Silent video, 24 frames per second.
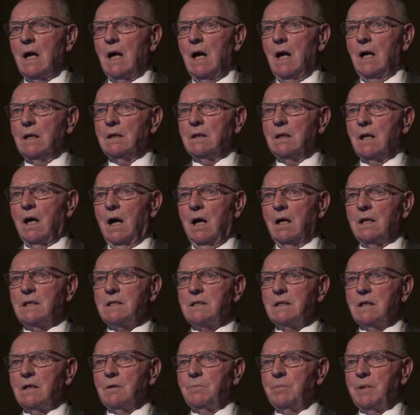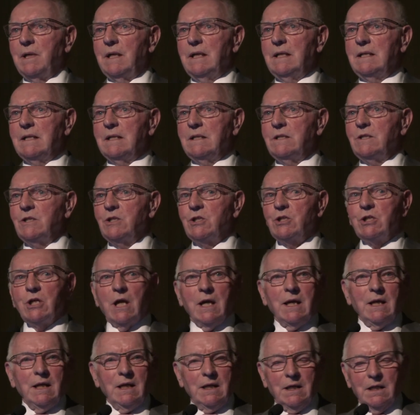And ICRP did
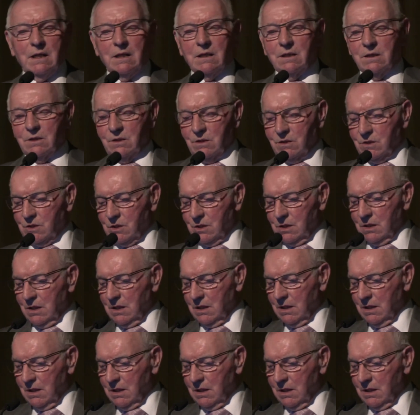change